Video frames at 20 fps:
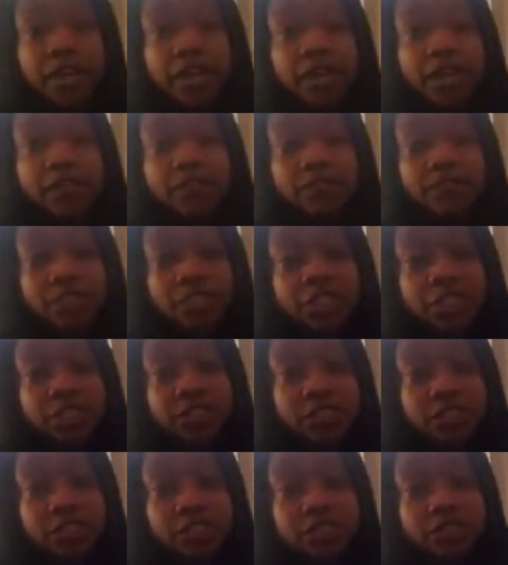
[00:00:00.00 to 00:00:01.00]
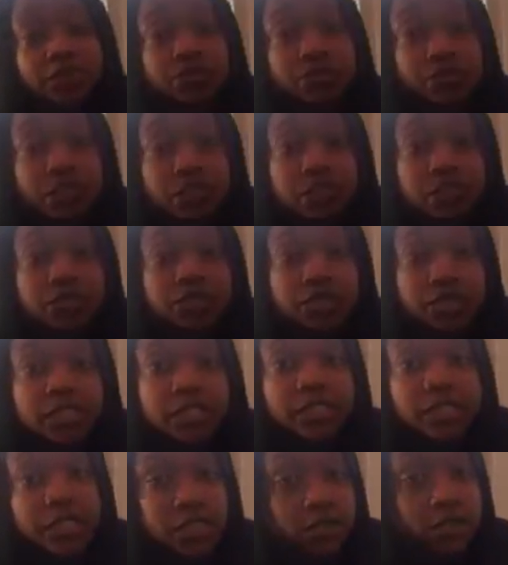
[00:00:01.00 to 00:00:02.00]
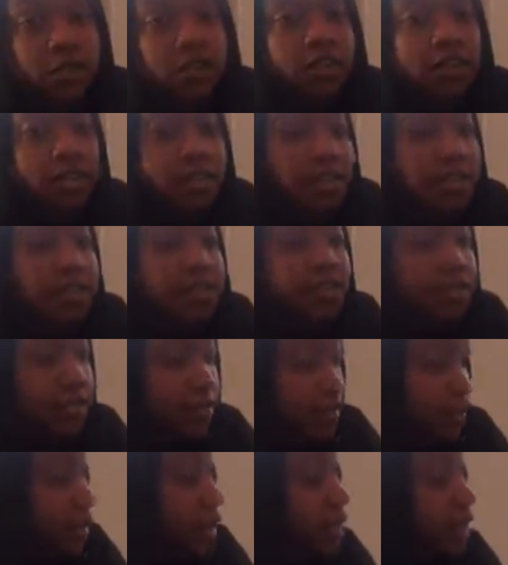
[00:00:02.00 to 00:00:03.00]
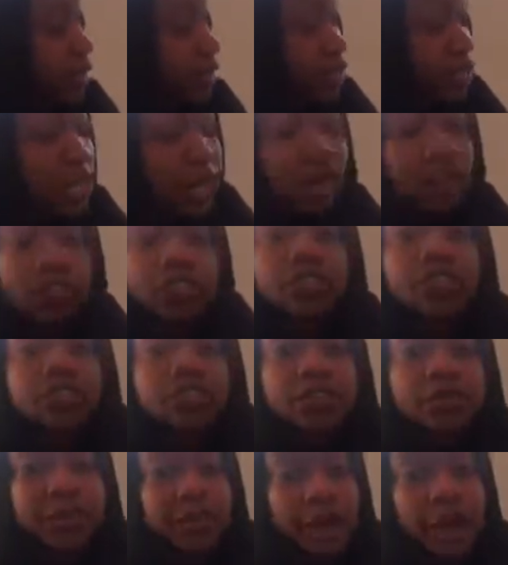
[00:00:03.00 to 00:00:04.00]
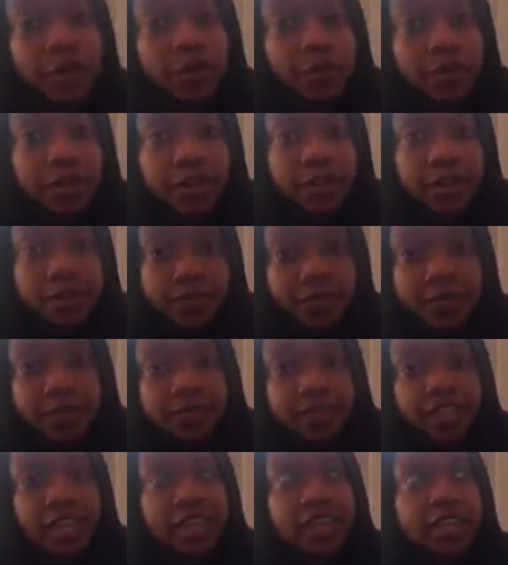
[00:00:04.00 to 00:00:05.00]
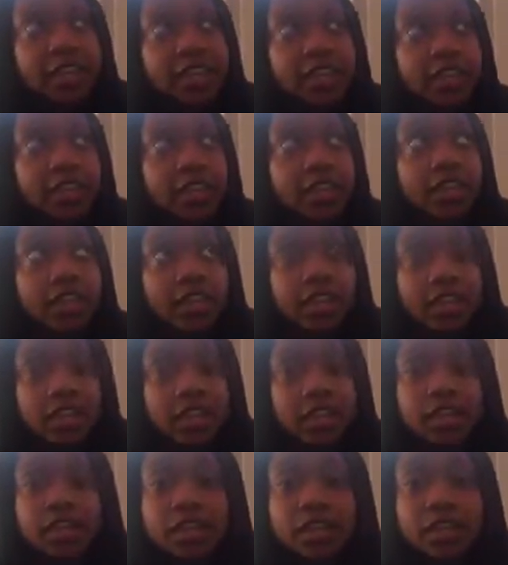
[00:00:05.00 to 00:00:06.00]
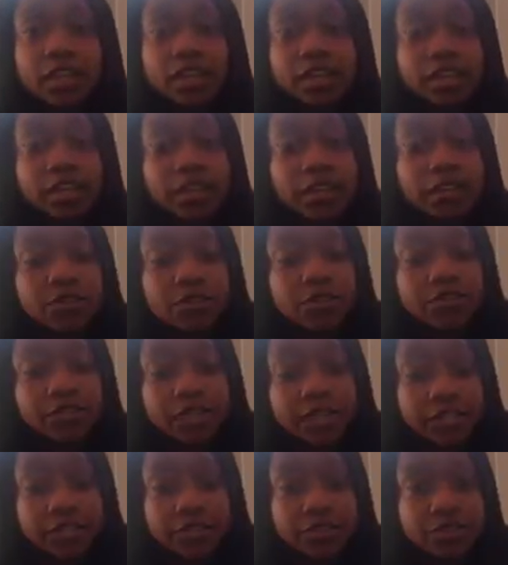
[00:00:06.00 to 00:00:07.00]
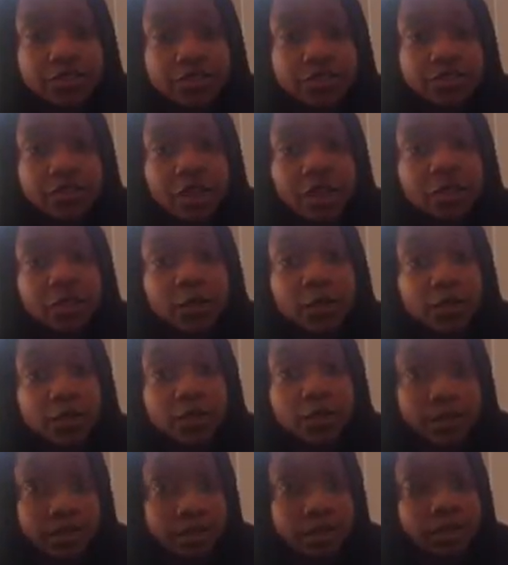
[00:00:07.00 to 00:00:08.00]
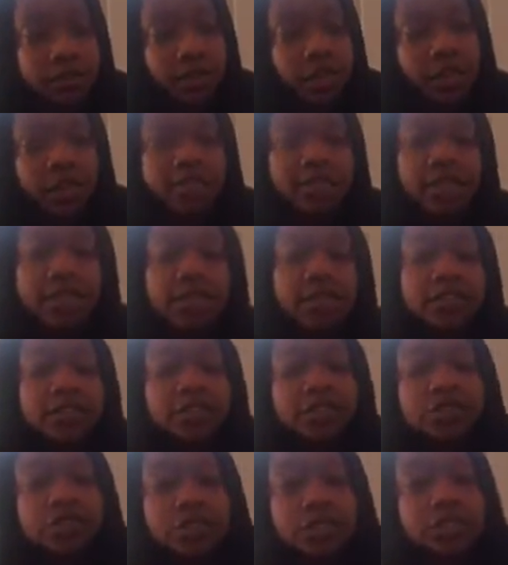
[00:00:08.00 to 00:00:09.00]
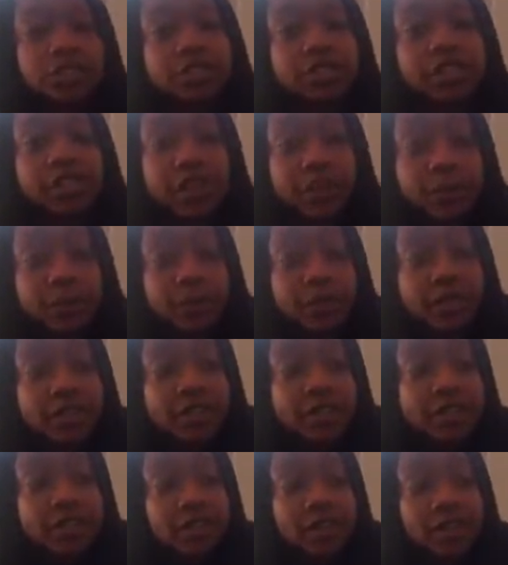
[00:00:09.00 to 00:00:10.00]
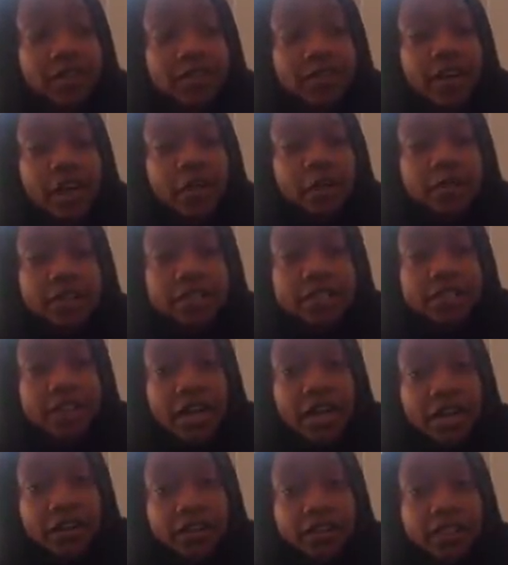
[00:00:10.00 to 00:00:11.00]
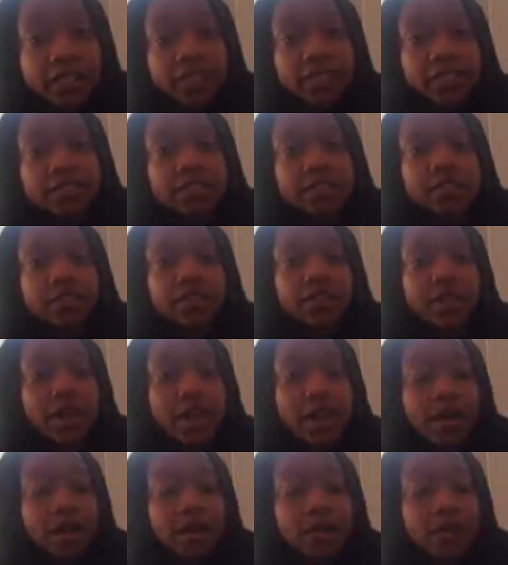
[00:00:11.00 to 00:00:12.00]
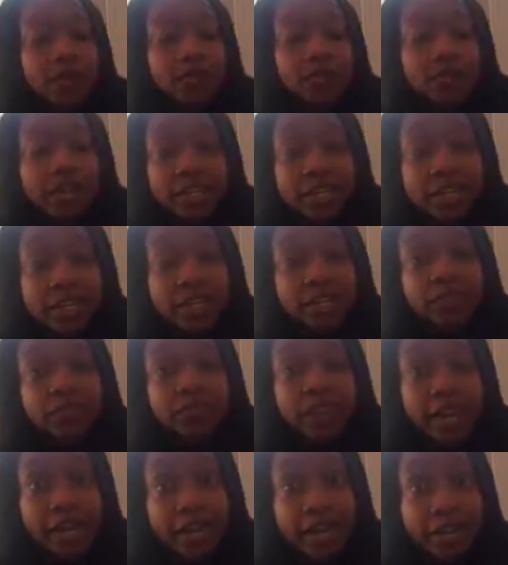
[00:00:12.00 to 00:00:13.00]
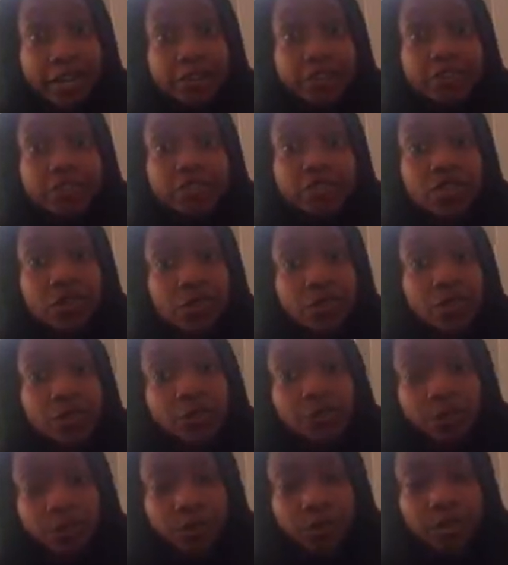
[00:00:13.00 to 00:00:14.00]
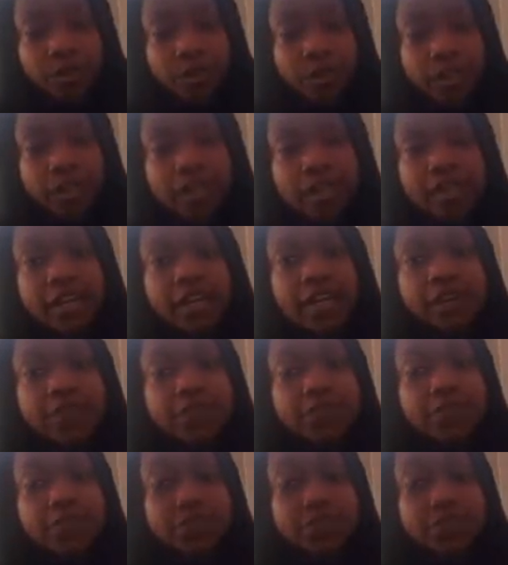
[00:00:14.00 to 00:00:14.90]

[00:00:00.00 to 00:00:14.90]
that Frederick Douglass really hits on is knowledge is power. And he allows the reader to come up with that conclusion because of how many times he says how reading and writing is so important and how it